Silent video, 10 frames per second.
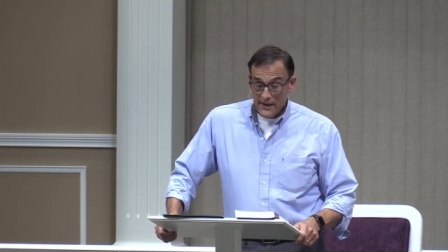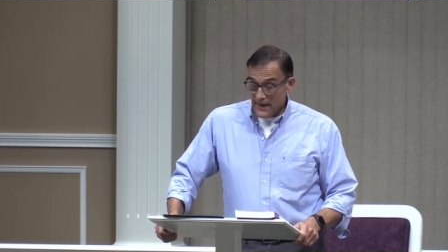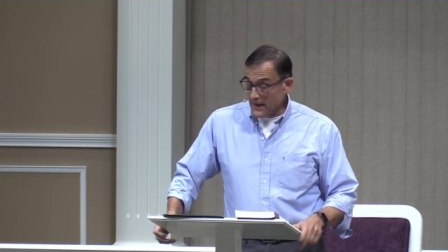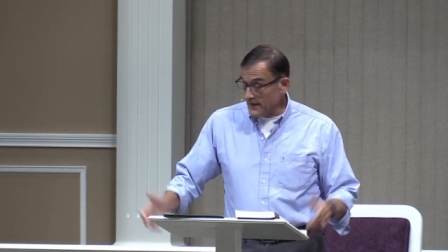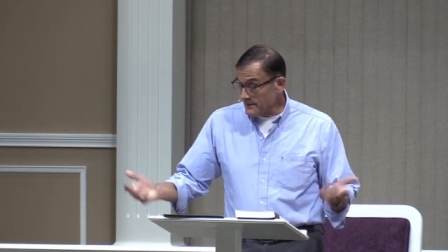
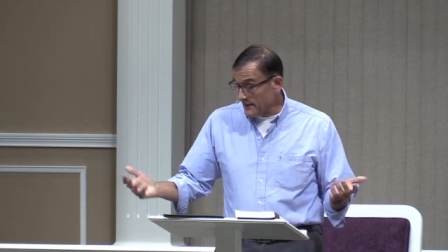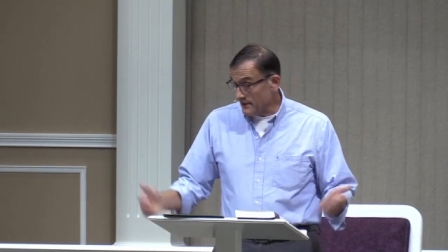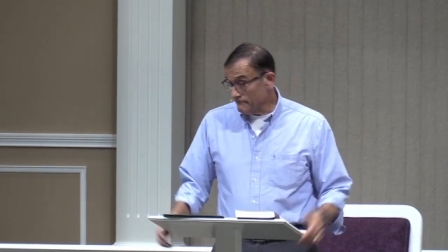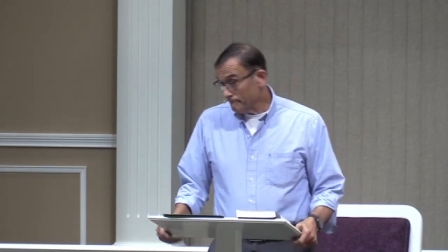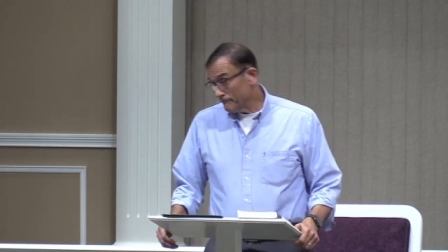And,
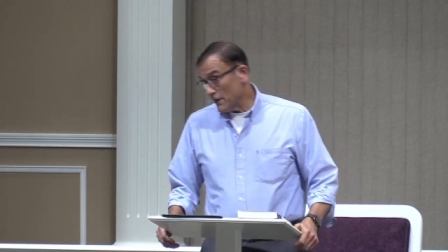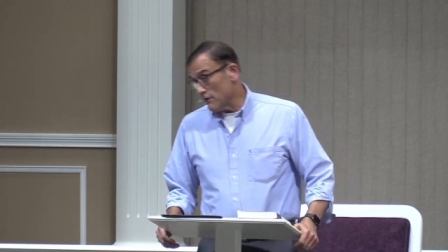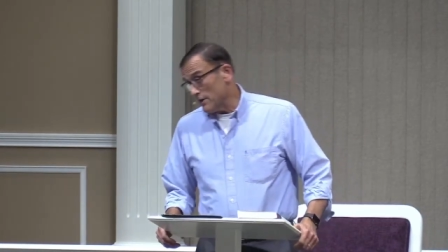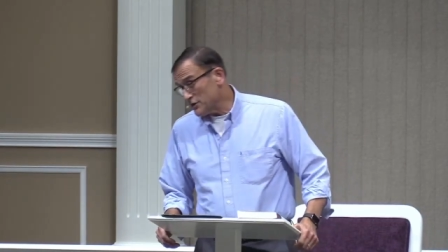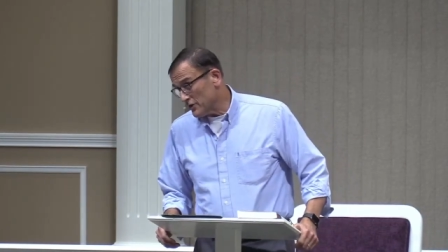um, you
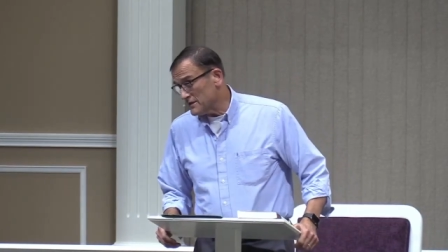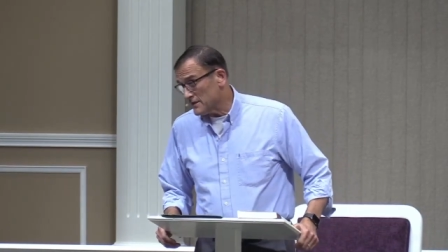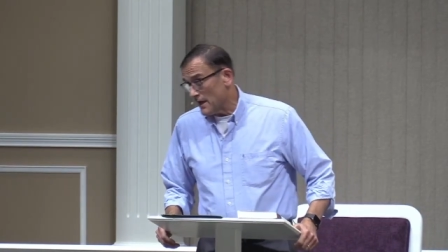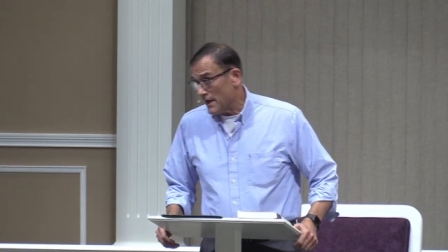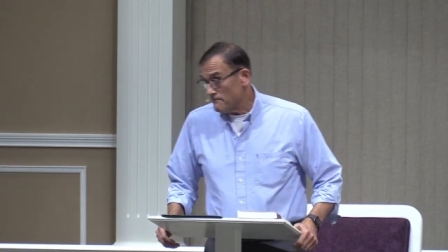know, I should
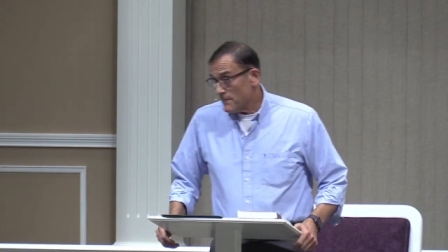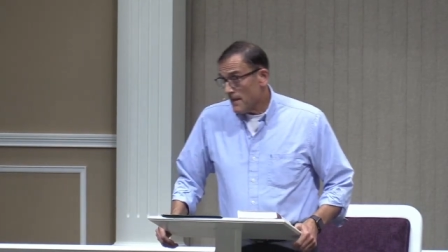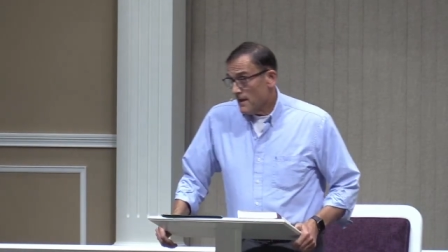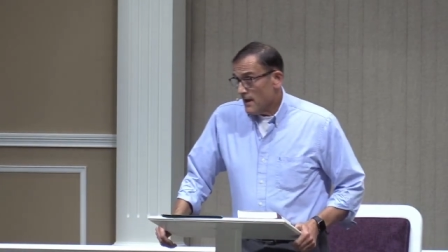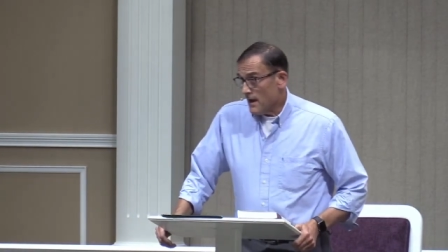say,
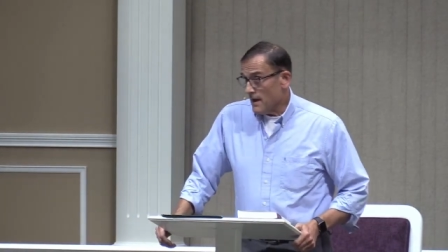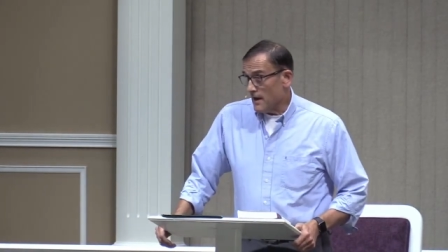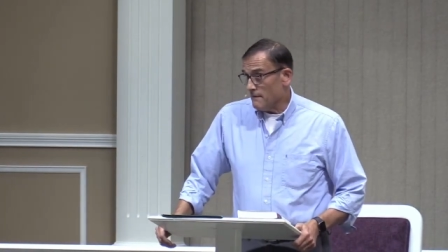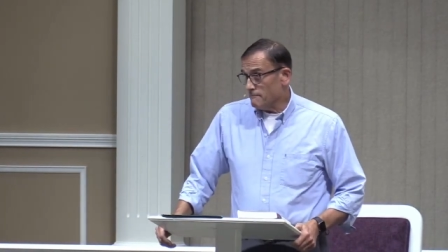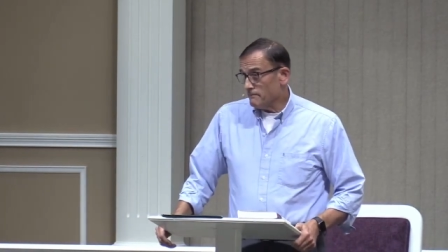
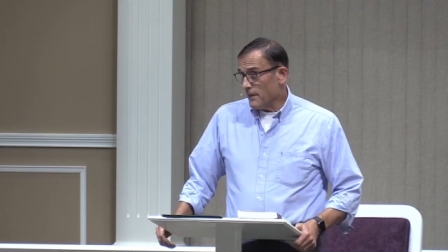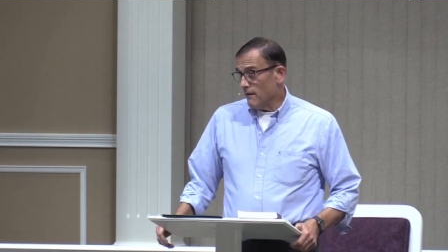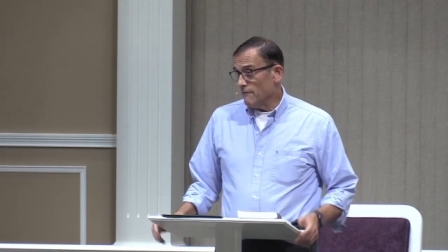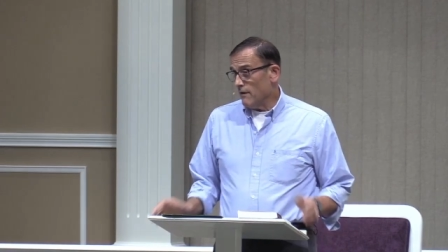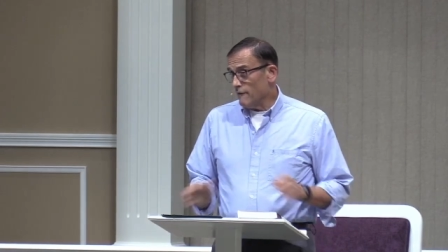um,
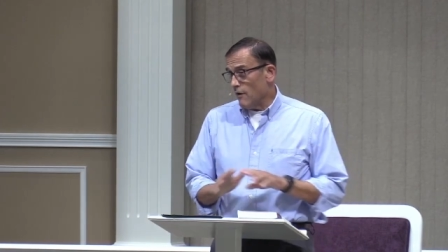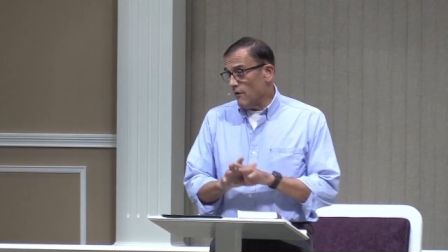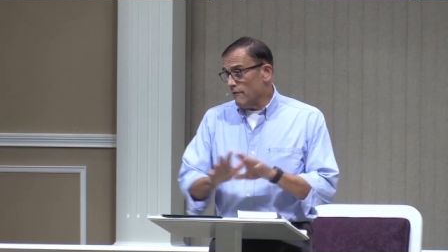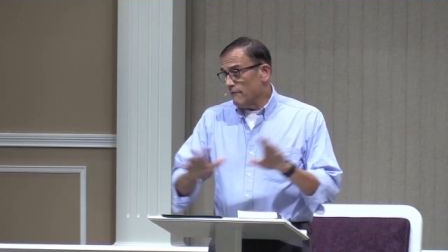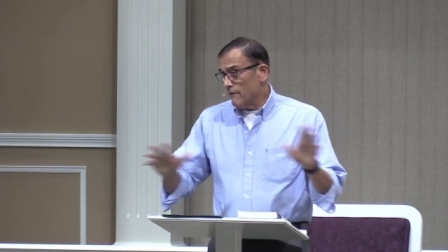of, of,
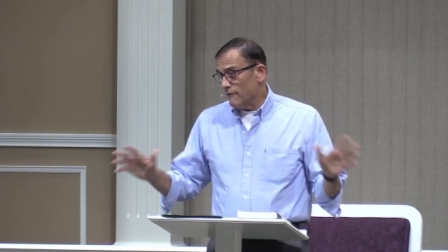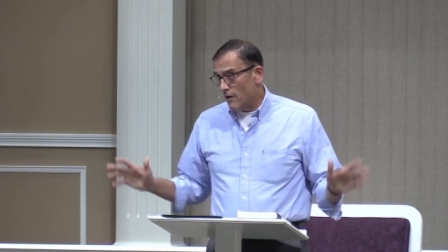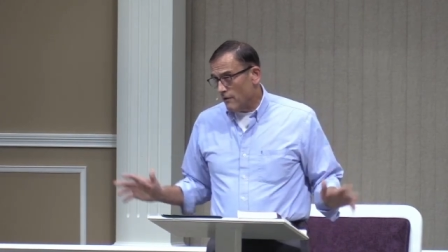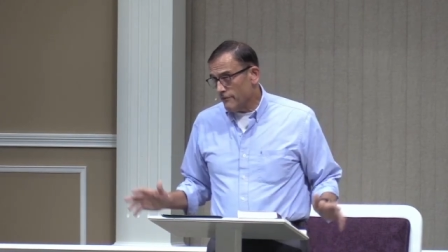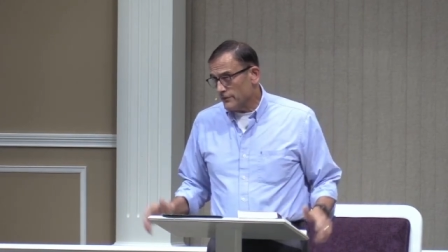all, of
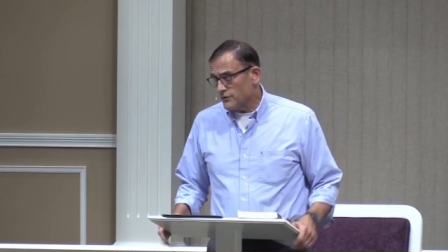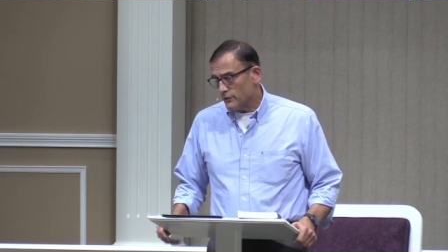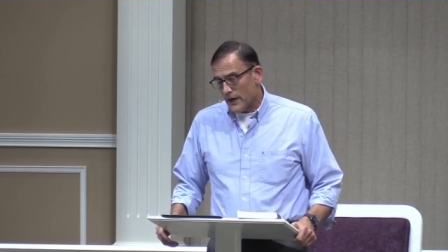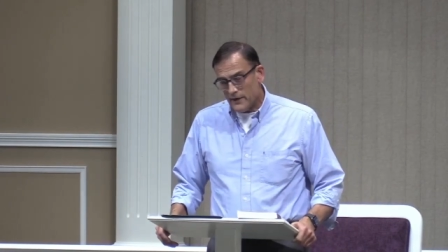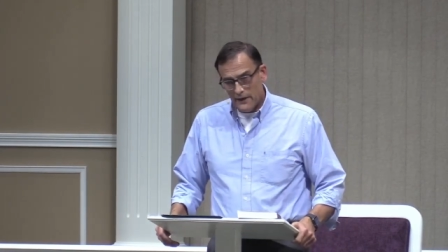all the
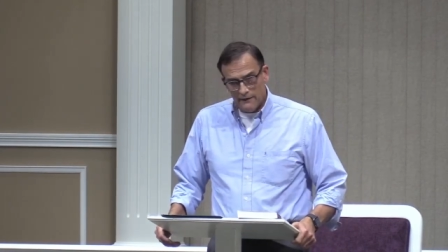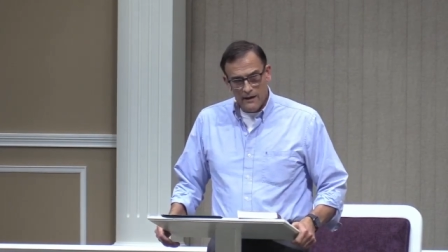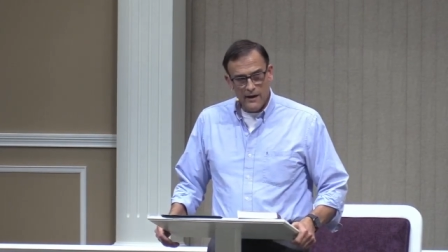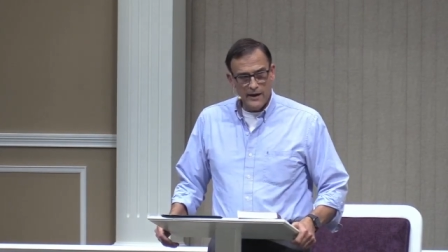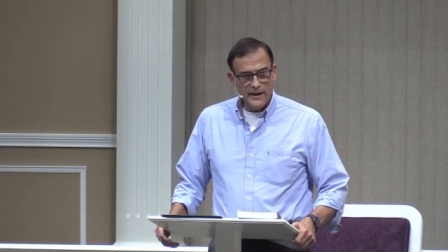training
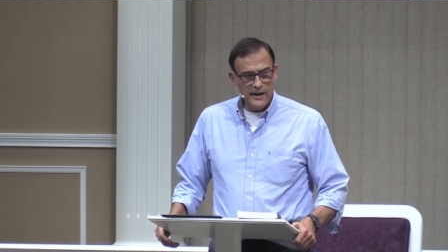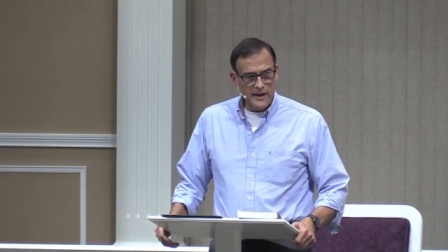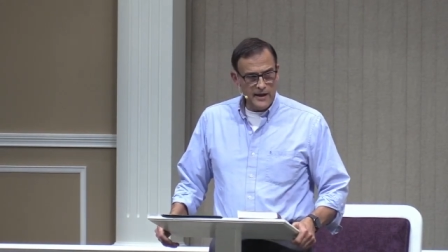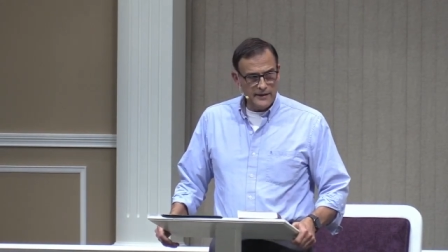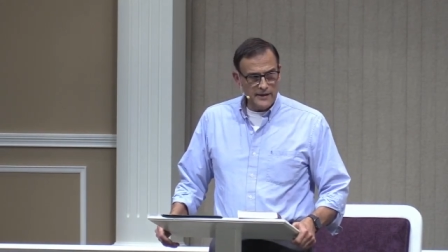I
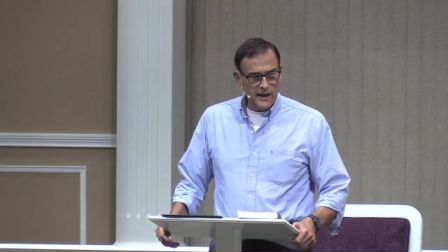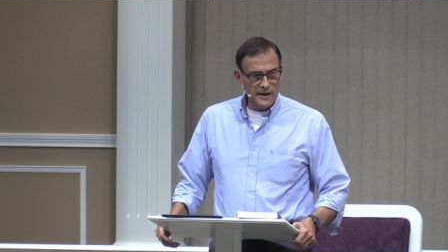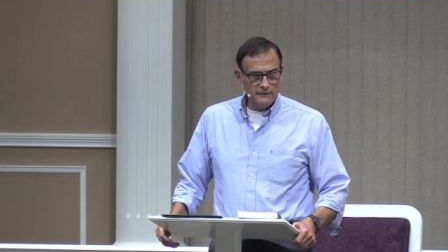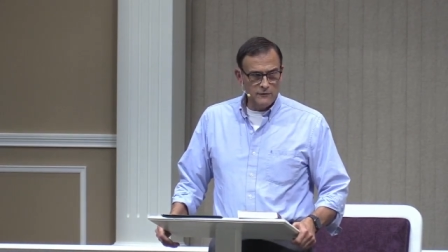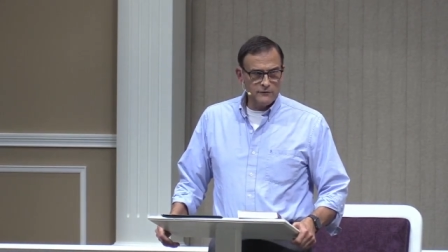had,
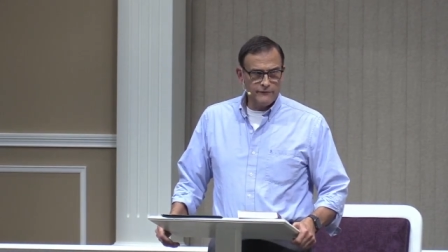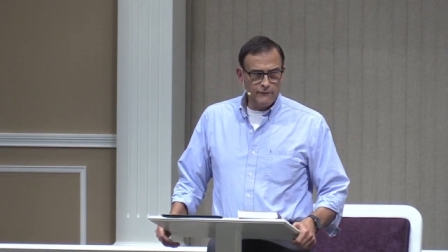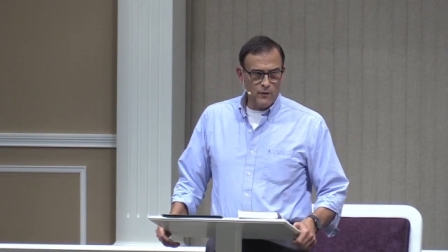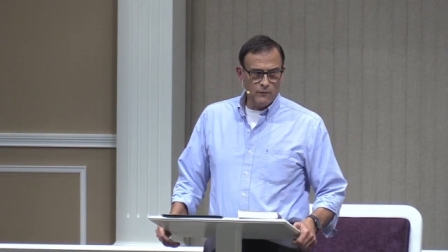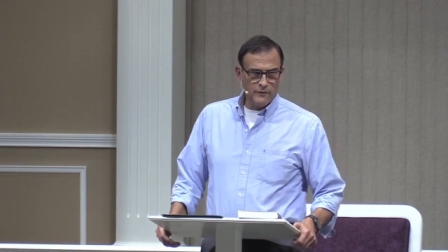I looked
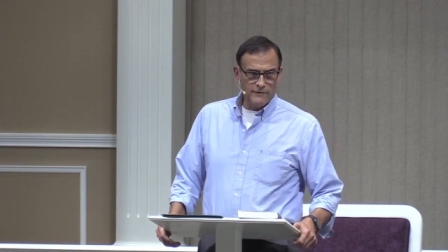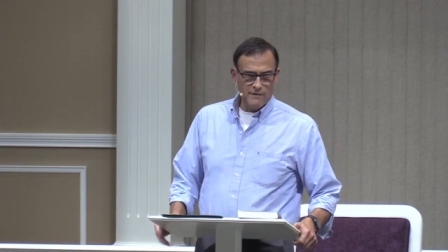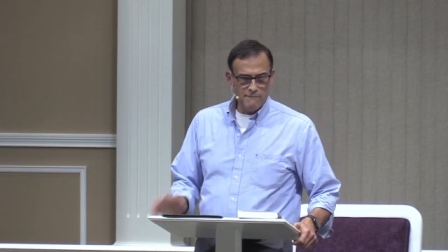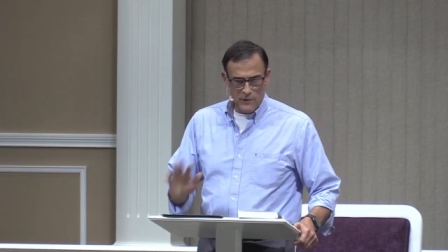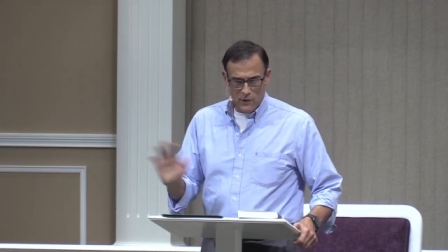forward
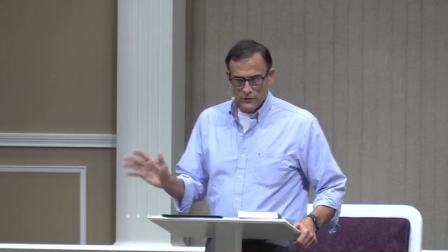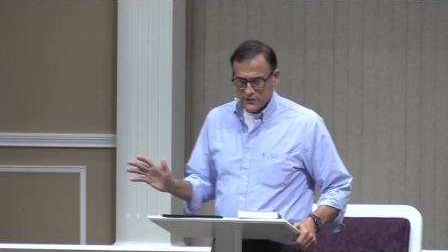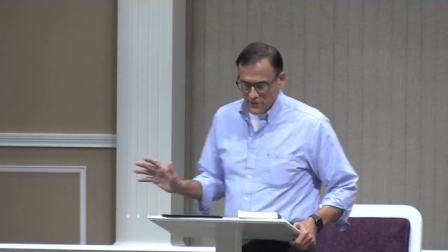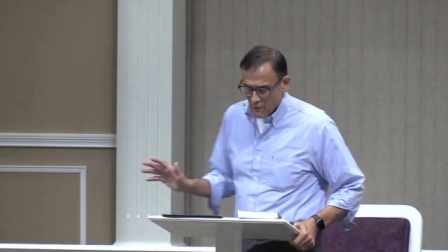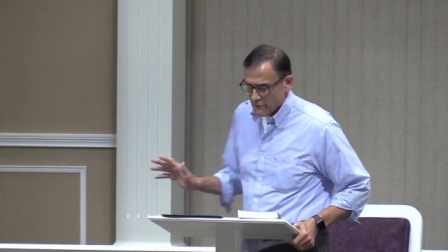the
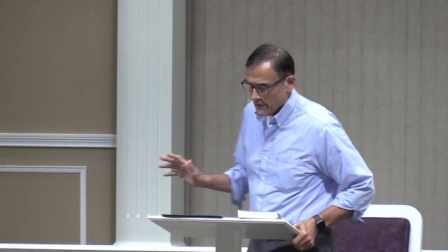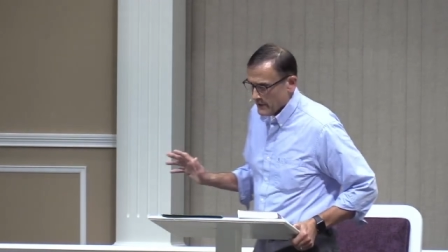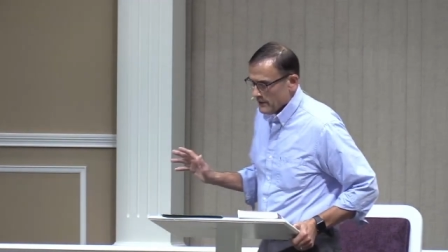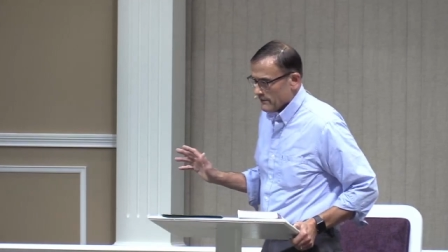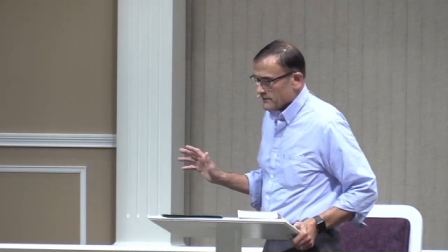most over the
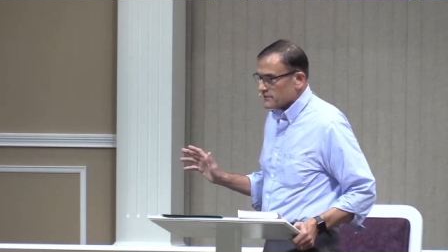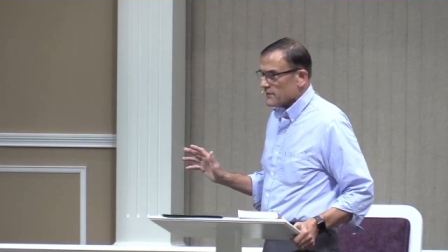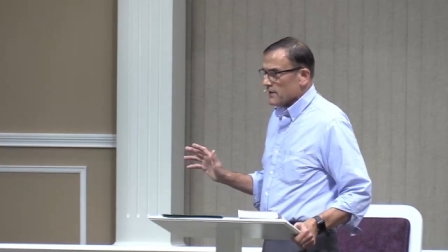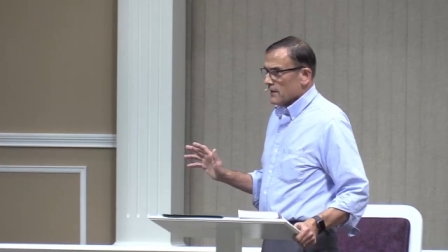years